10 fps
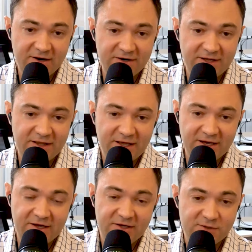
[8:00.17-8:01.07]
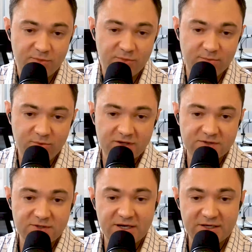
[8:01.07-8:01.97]
And then also bullet
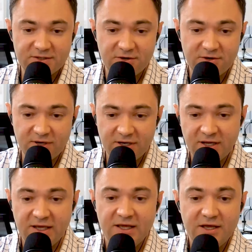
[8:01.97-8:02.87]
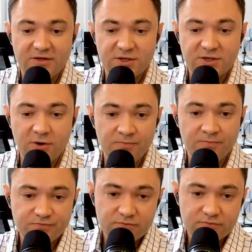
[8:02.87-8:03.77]
points, a lot easier to read. So
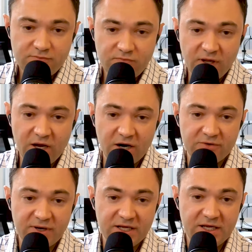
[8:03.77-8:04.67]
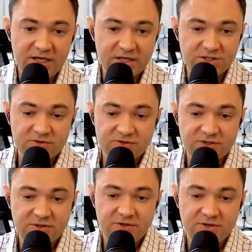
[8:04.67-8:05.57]
are there any heat
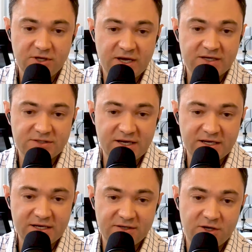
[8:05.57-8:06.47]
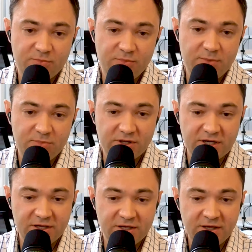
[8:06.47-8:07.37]
issues? Ask that.
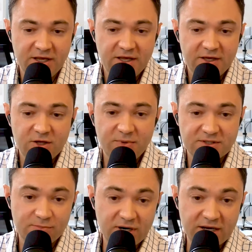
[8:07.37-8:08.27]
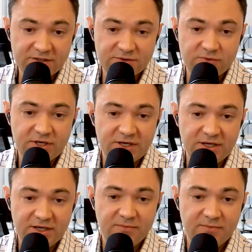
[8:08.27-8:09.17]
You'll be surprised. We get
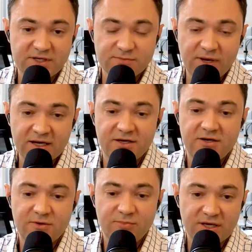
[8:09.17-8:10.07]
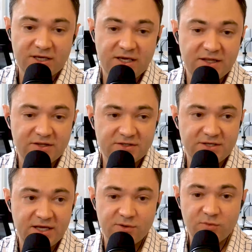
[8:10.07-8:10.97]
emails back, and it'll be like, yeah, this
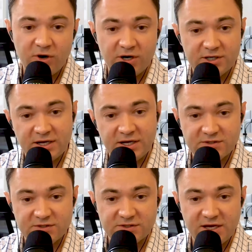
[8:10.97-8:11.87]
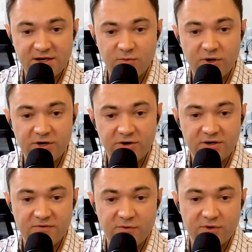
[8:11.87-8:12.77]
hasn't worked, and I was just kind of wondering
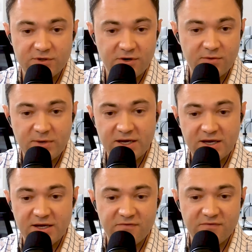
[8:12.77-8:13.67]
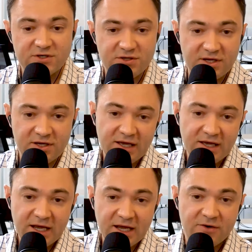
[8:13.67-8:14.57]
if it would turn back on eventually.
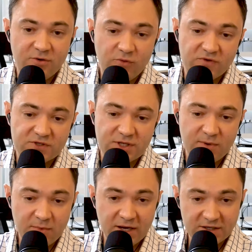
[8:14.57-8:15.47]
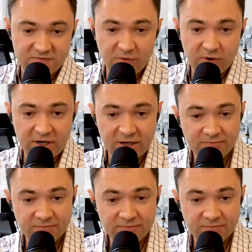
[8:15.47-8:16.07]
And if it's going to be minus 40,